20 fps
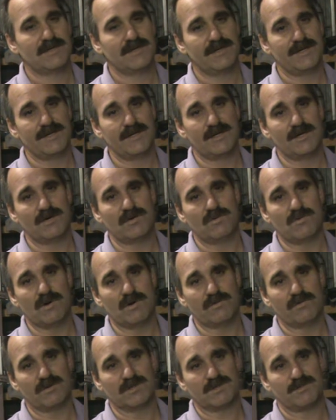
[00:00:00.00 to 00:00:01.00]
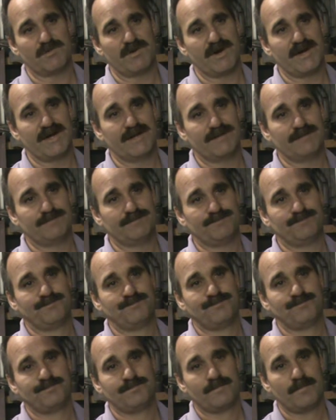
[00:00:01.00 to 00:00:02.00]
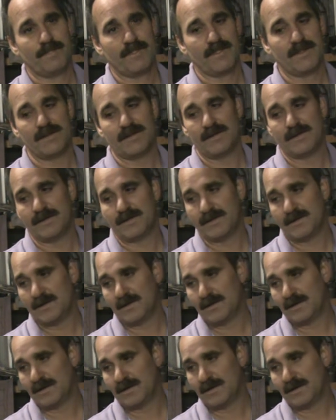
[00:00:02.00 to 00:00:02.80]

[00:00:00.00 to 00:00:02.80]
you know, what we're spraying. And